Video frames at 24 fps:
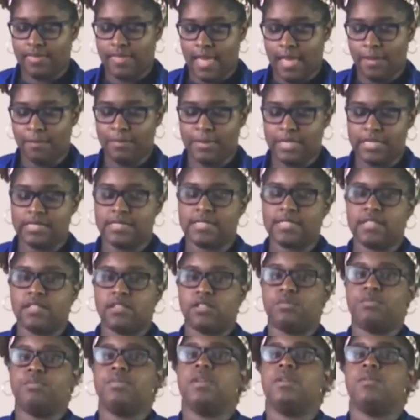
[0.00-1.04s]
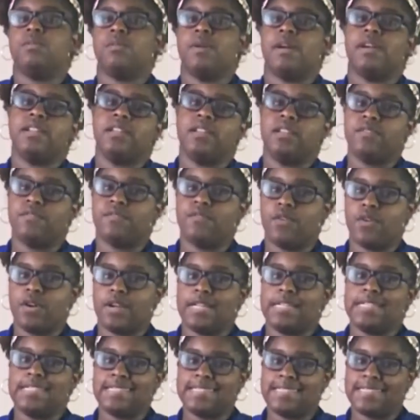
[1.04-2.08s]
That means it'll be ready
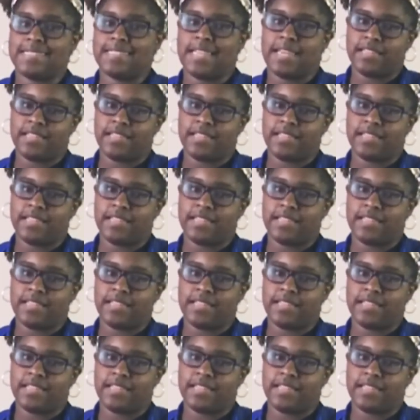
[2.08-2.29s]
for its